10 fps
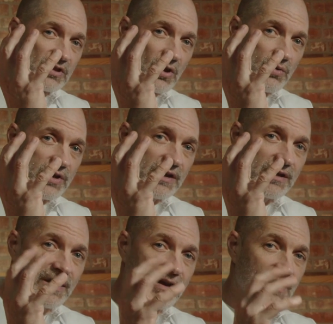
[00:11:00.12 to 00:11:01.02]
loading
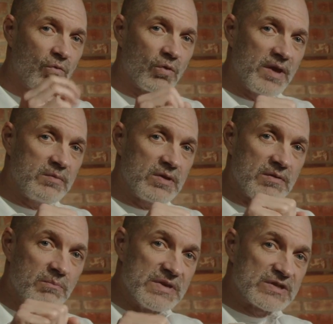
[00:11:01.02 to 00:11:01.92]
or maybe
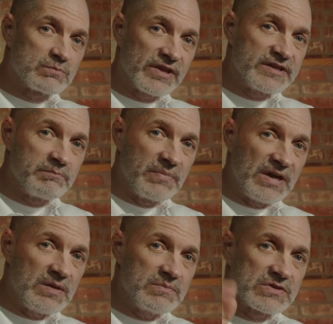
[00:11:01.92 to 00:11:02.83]
misplaced
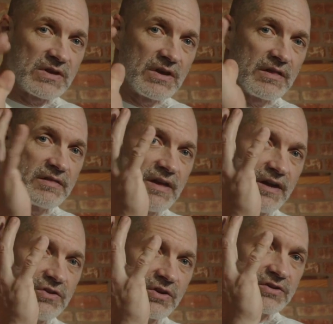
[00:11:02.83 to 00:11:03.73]
beams, that
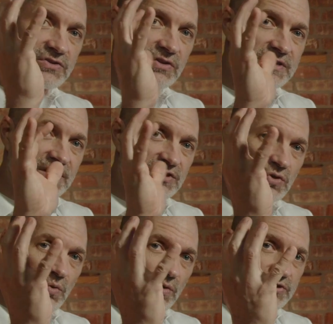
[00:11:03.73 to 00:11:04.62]
you're going to start to get
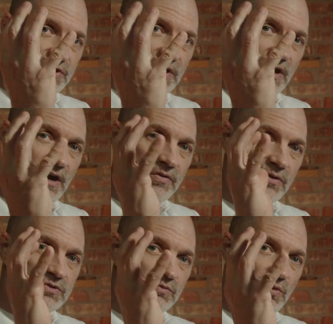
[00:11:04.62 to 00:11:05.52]
torsion on
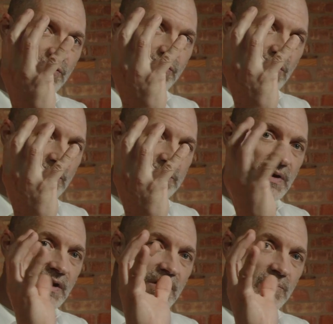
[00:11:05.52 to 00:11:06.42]
those roll form,
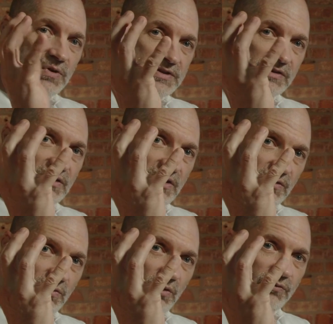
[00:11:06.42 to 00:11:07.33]
particularly on the
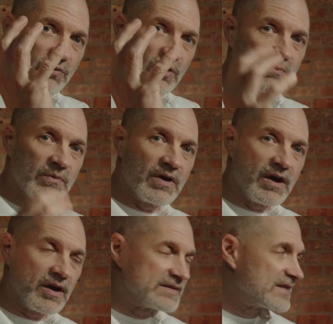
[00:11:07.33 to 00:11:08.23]
roll form
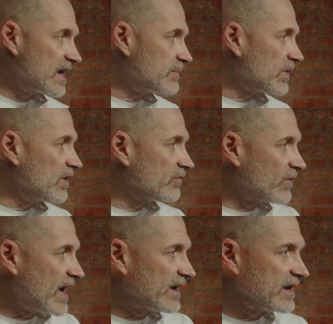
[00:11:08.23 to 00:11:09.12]
type of
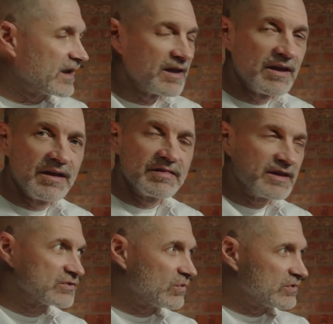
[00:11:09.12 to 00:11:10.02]
racking,
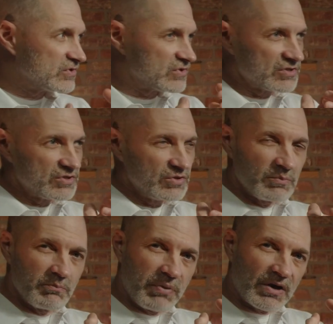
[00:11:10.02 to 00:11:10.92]
that's going to start to
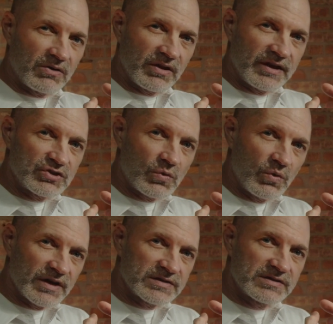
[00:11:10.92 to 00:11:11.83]
buckle and
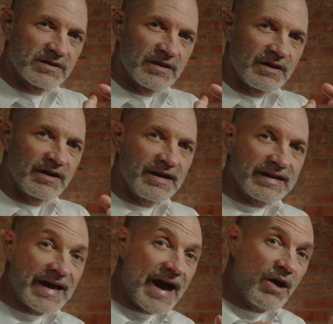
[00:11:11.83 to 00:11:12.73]
twist
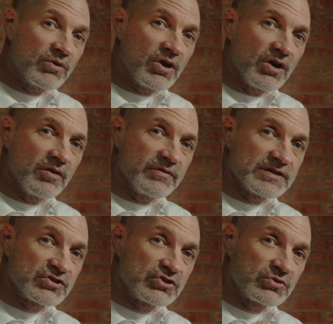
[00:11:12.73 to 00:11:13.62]
it out of
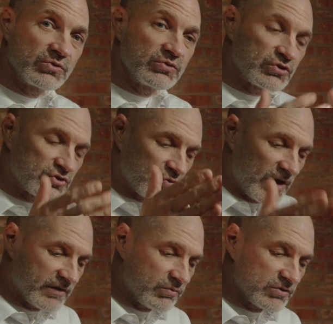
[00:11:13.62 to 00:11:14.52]
its true
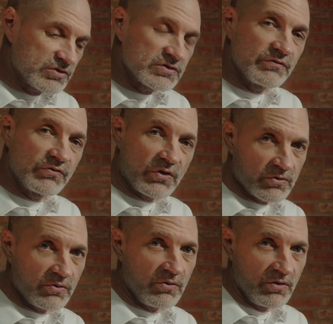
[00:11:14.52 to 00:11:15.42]
strength, which is
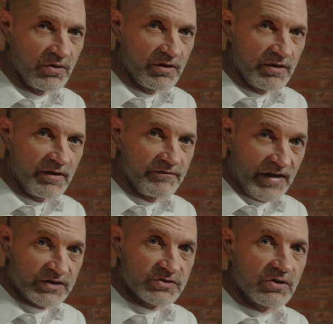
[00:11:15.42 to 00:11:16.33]
vertical
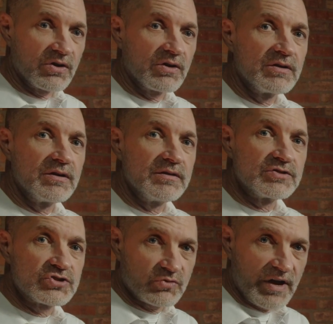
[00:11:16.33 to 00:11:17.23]
vector
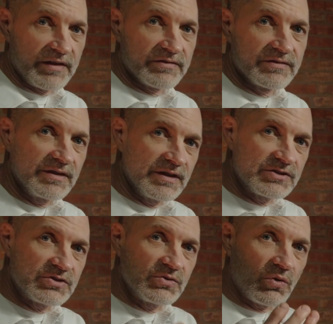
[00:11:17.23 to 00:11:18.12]
strength,
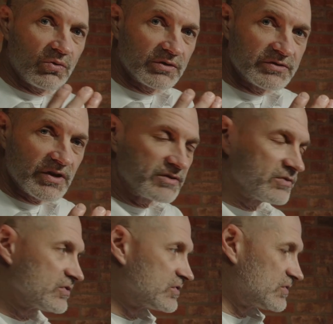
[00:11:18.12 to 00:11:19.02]
into
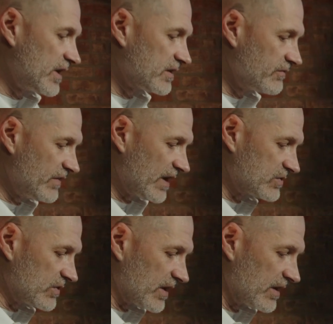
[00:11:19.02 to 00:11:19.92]
horizontal strength
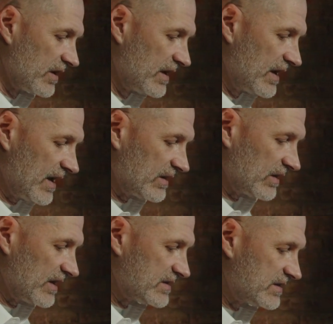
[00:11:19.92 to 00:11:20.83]
vectoring. And
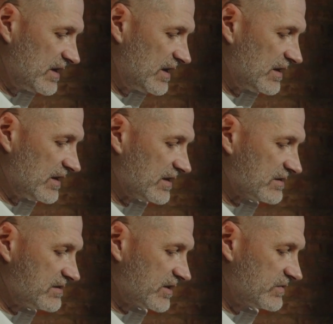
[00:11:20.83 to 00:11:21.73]
let's see in this next